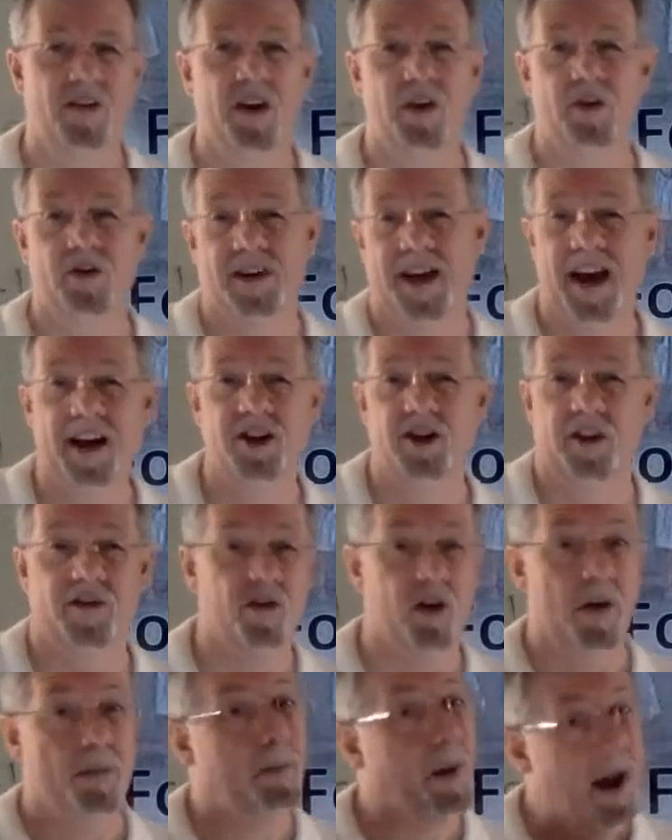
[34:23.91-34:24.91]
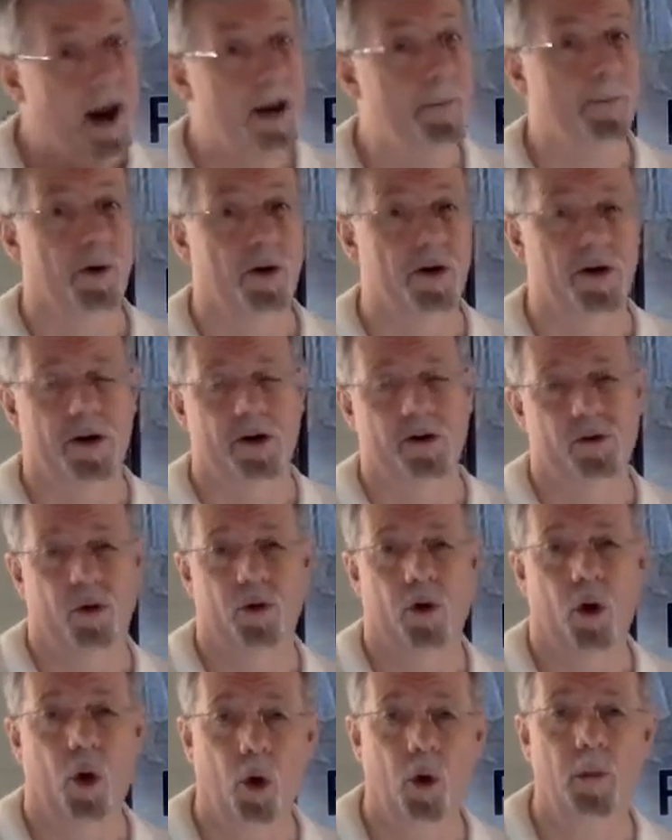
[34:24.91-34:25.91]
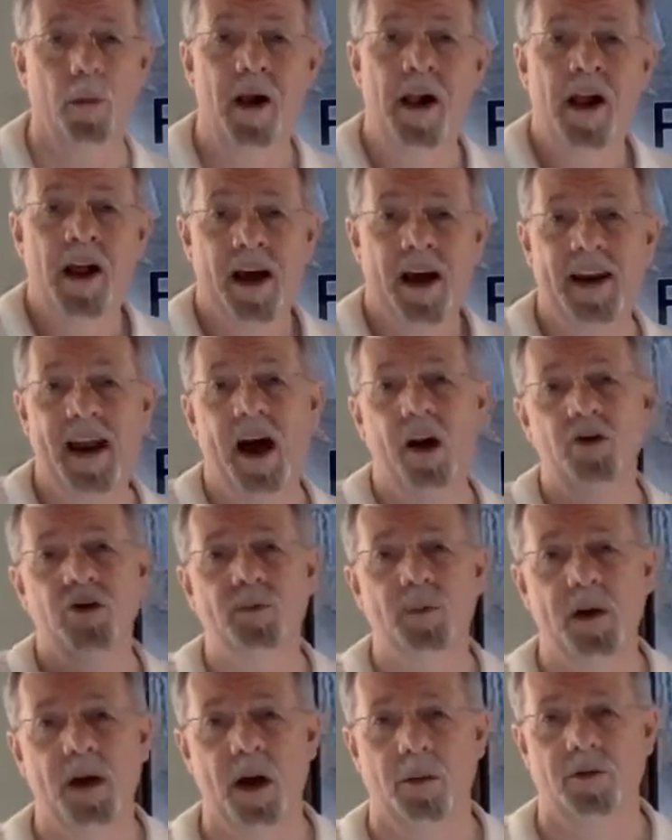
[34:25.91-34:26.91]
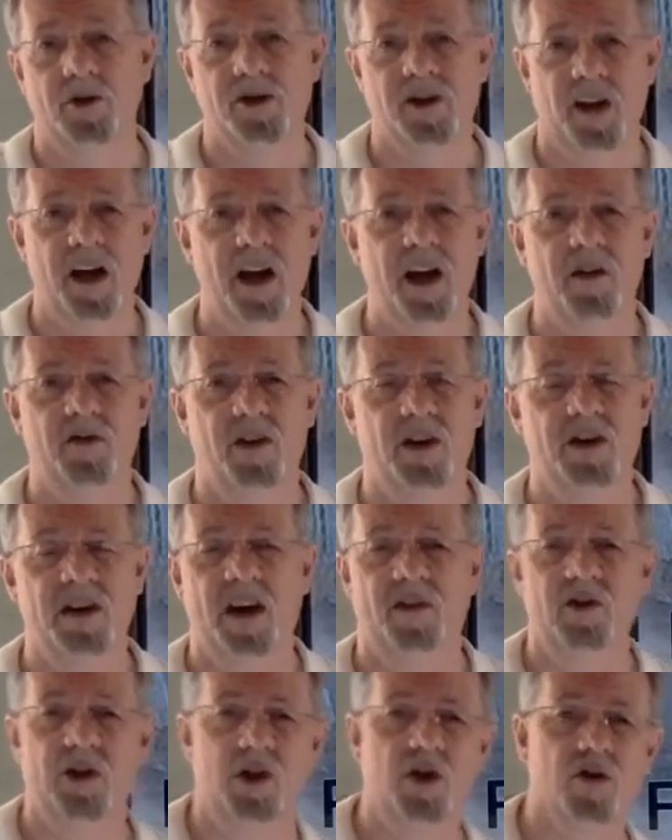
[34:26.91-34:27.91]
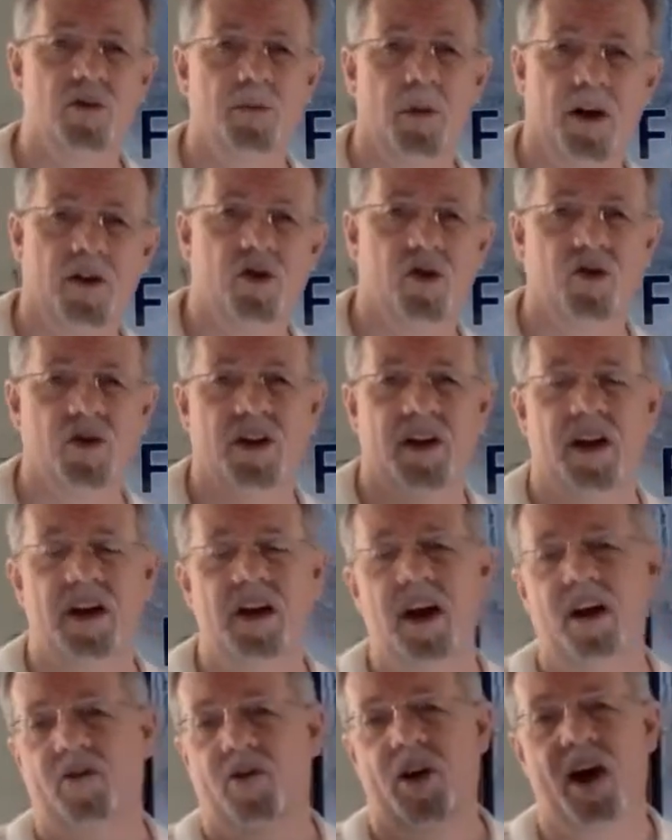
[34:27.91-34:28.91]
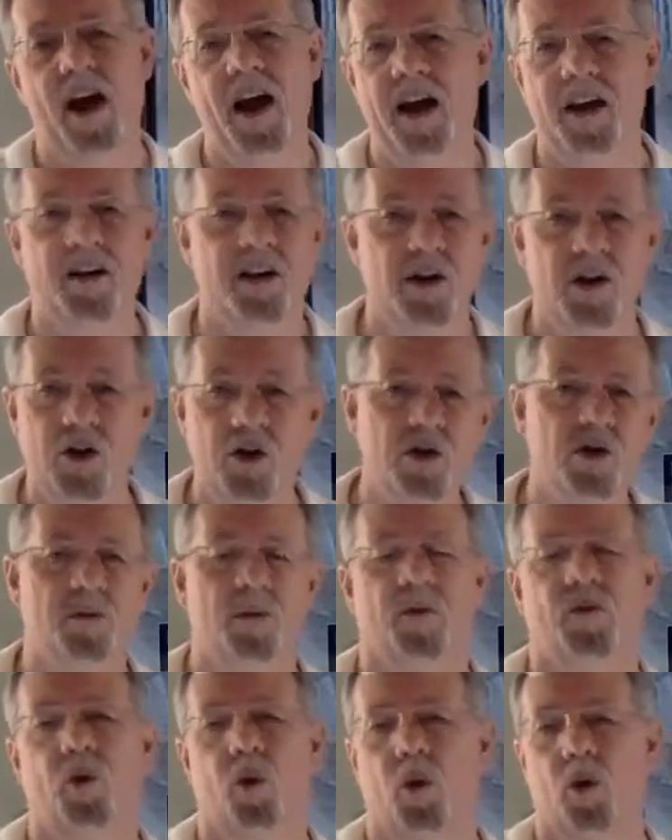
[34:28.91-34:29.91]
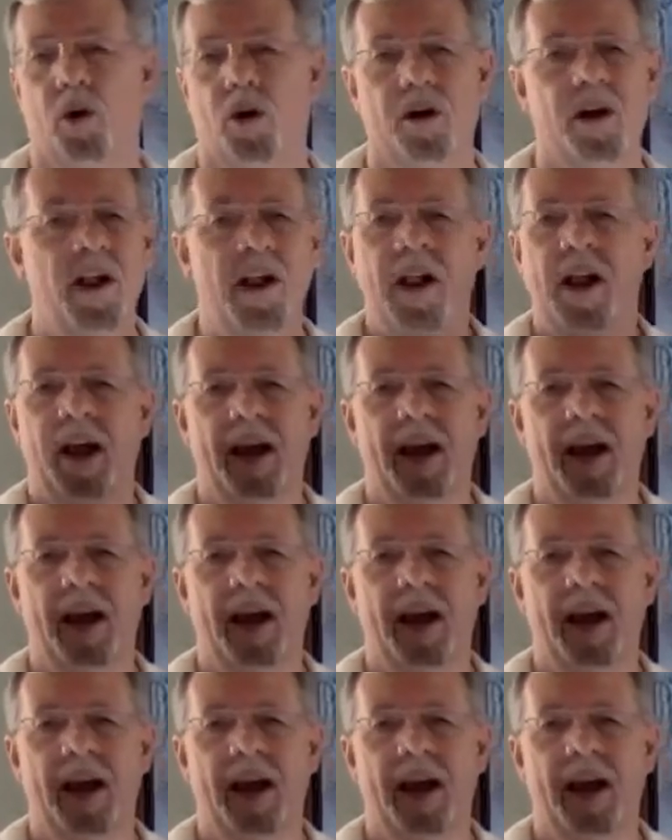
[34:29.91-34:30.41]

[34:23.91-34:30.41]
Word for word: He was actually very pampered in his own home and now he's become a slave and he's having to use muscles that he never had to use before and,